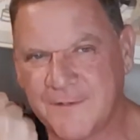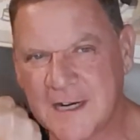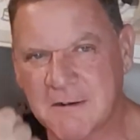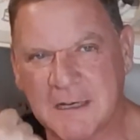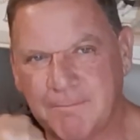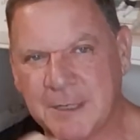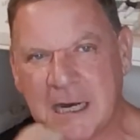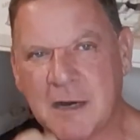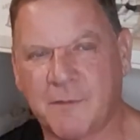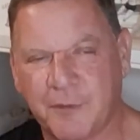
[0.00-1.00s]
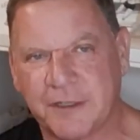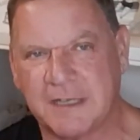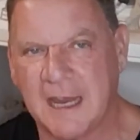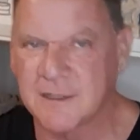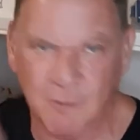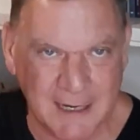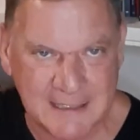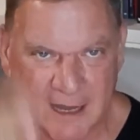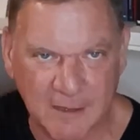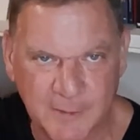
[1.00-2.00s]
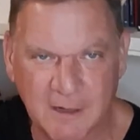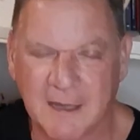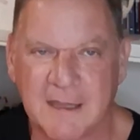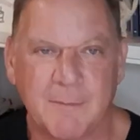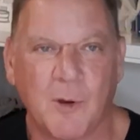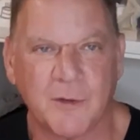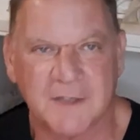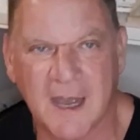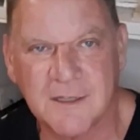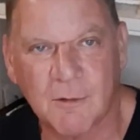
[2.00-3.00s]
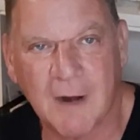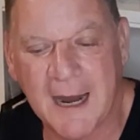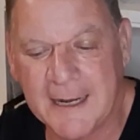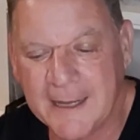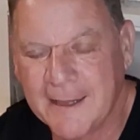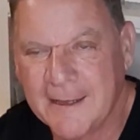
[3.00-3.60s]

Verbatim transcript: very powerful stance right down the middle. I think both sides are right.